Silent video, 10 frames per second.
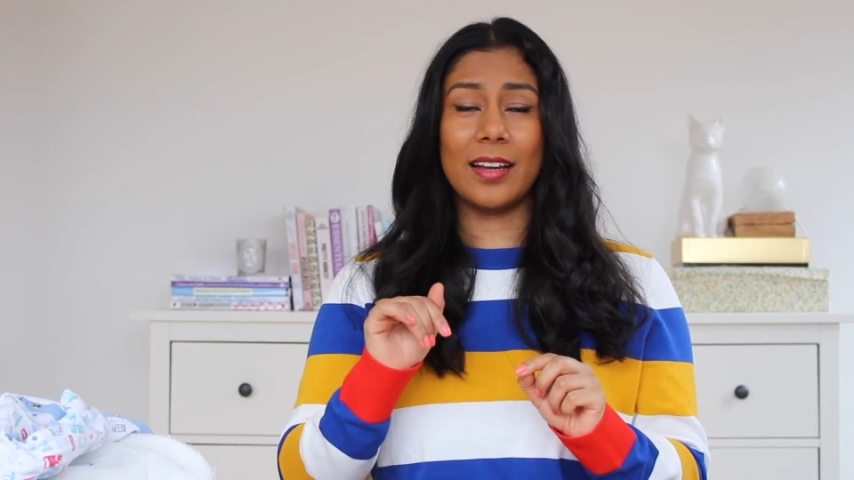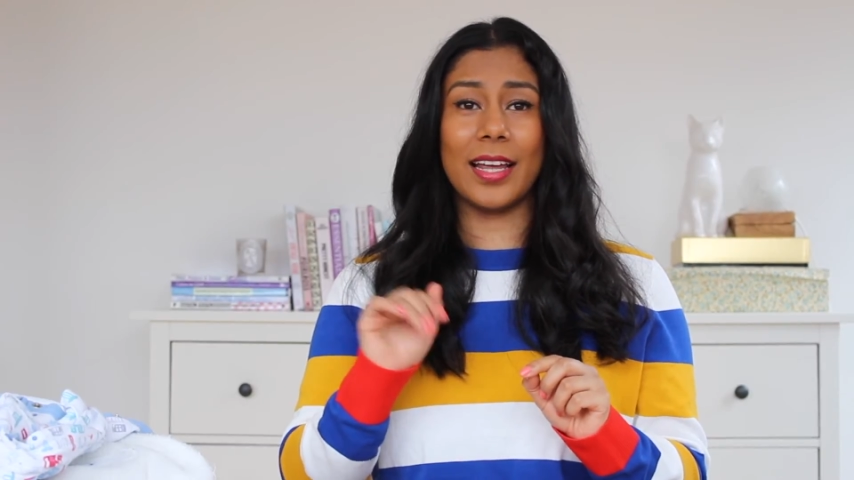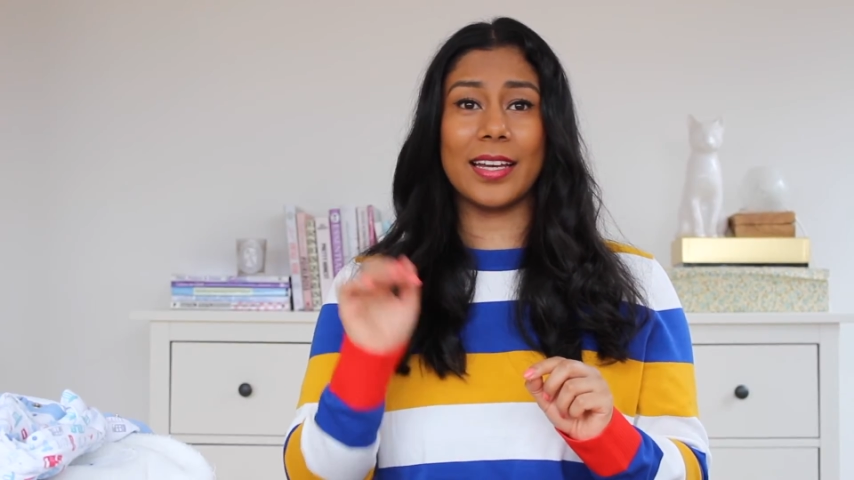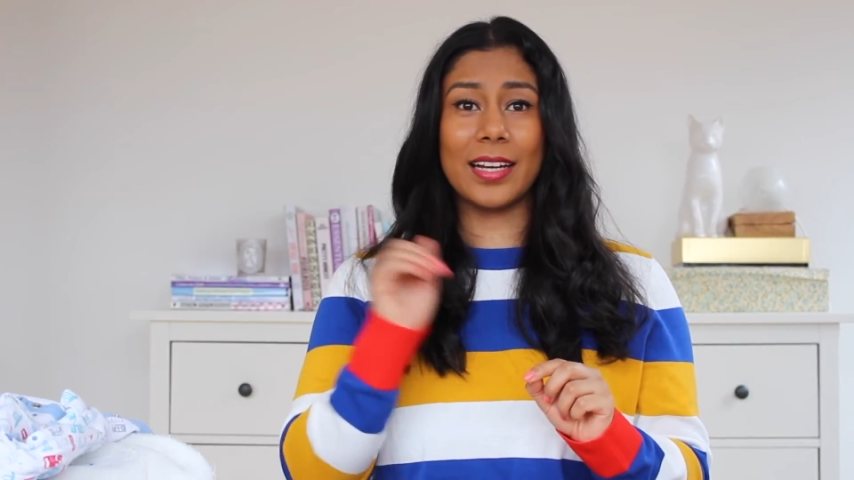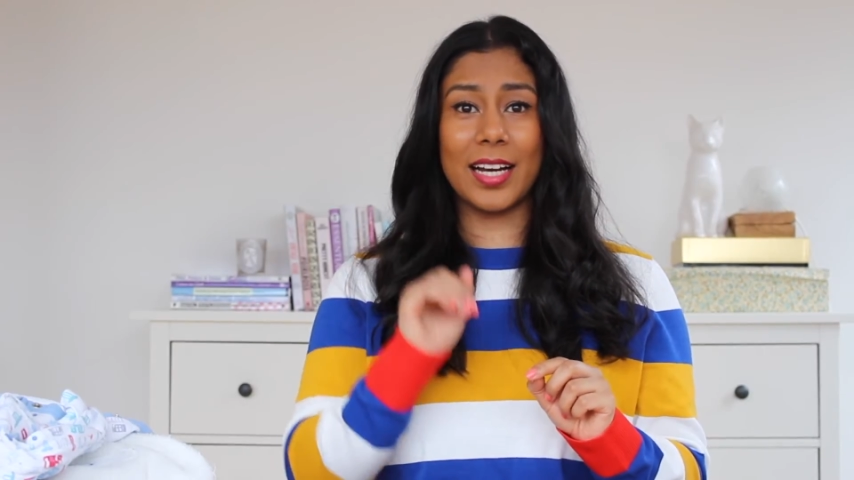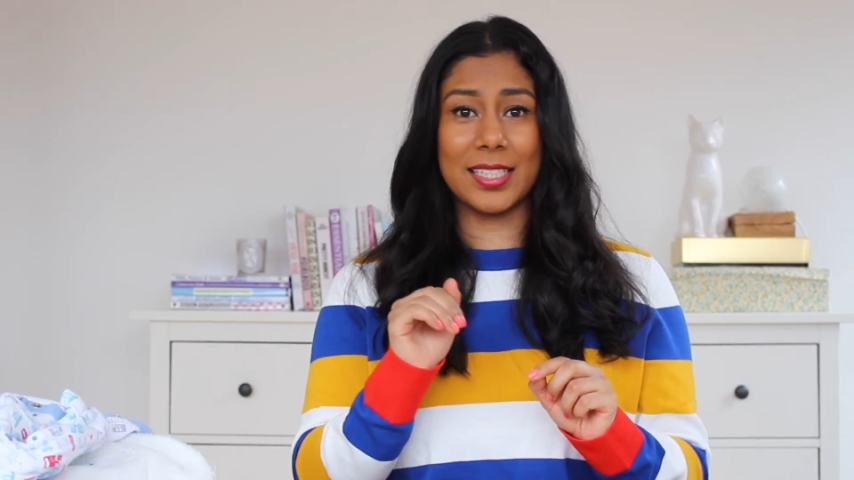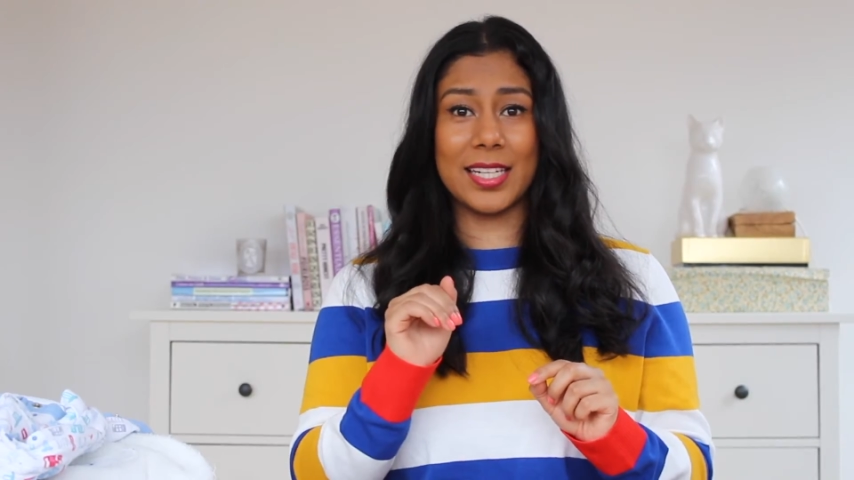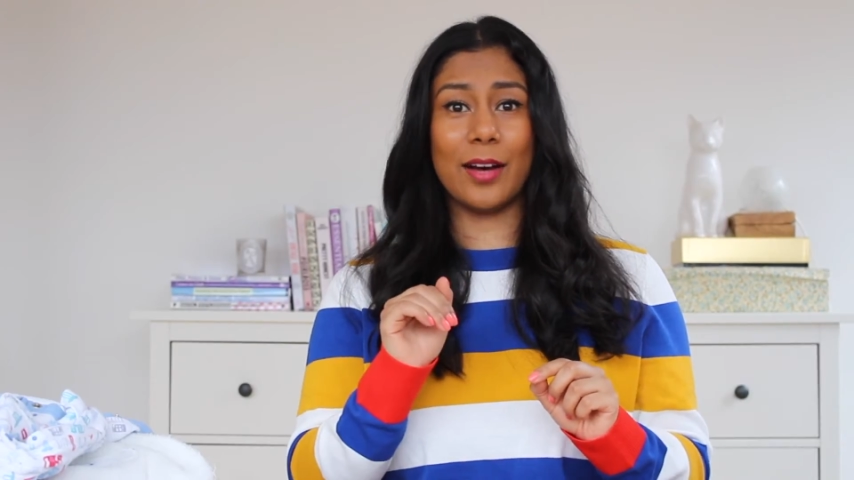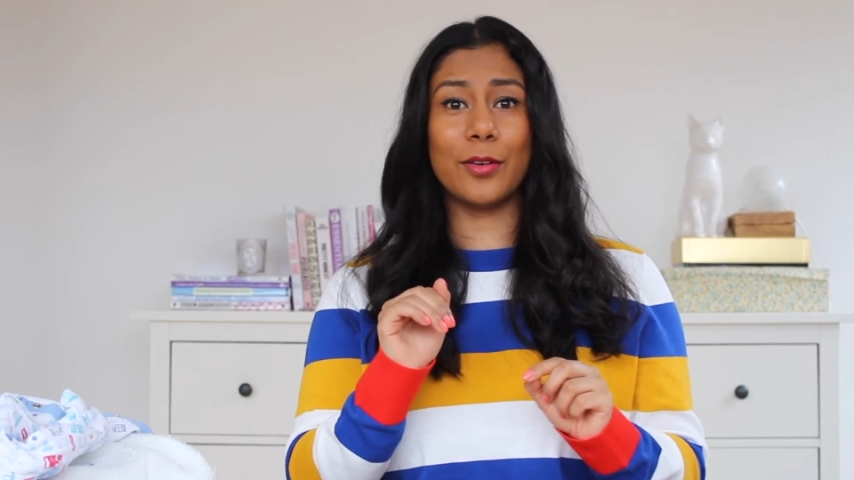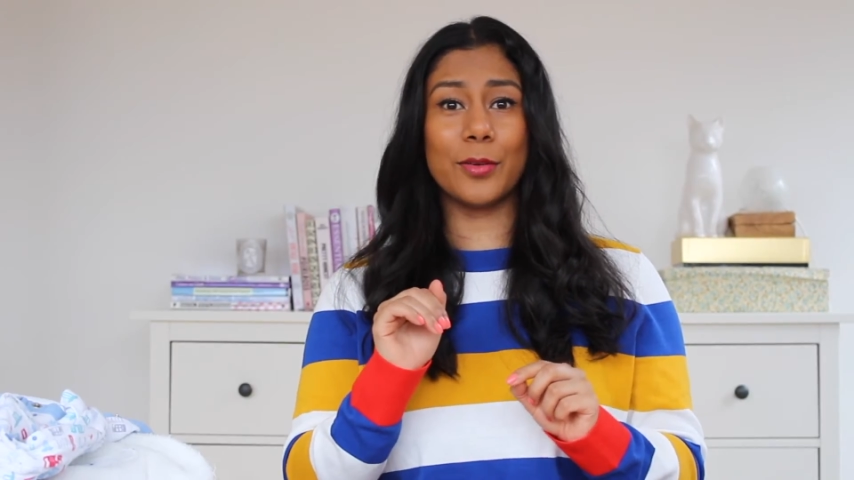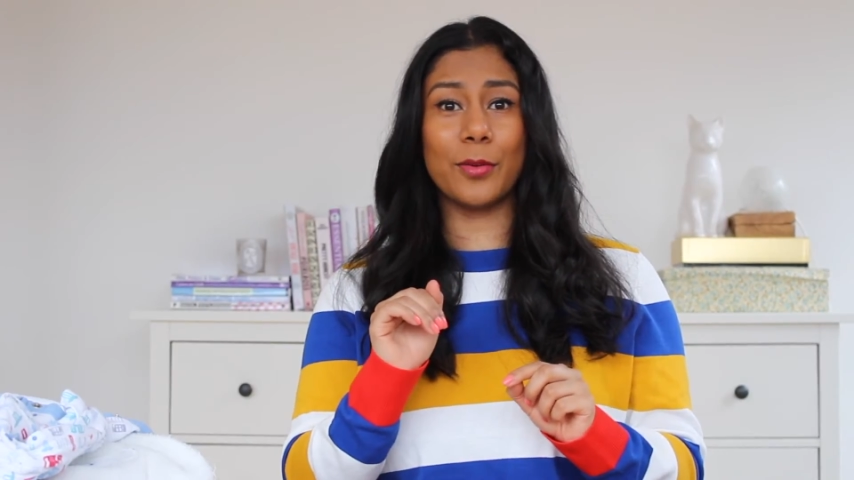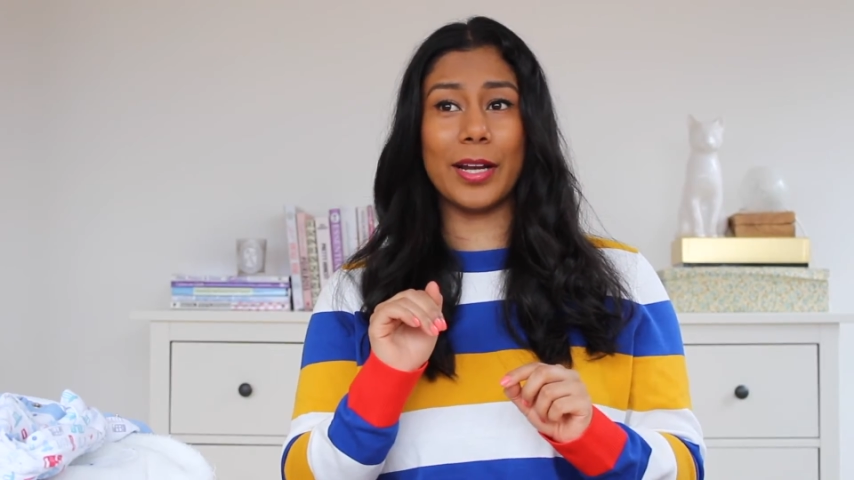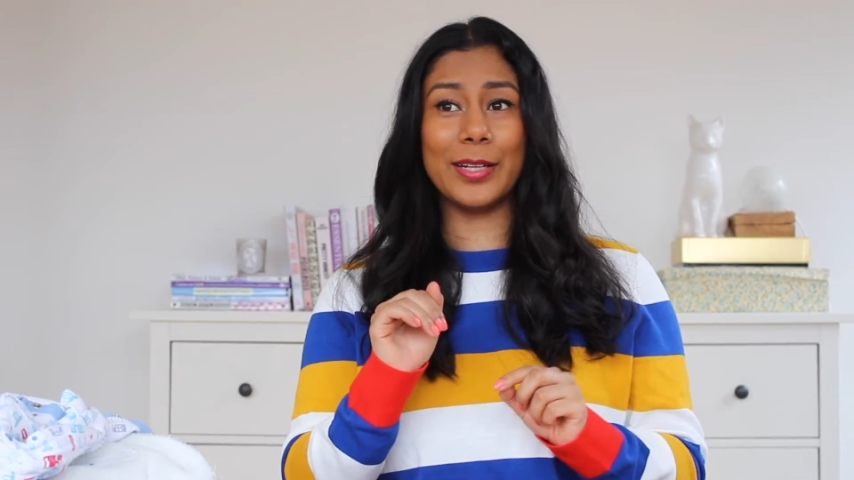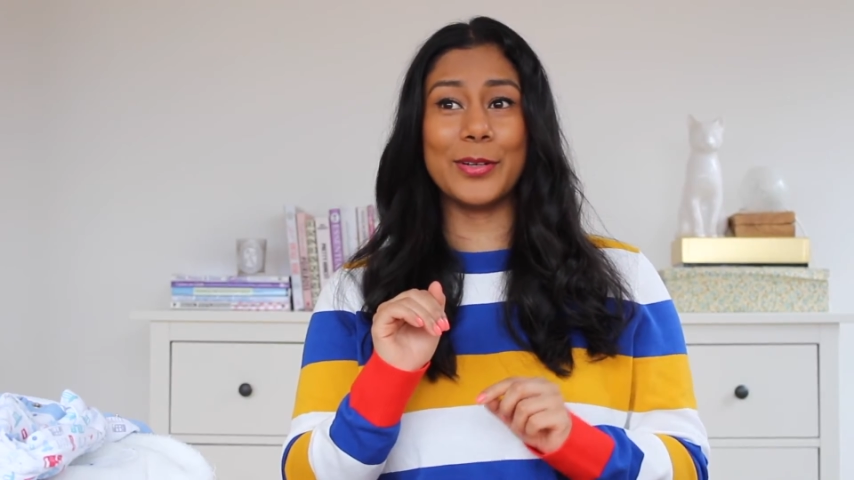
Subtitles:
like cut out the white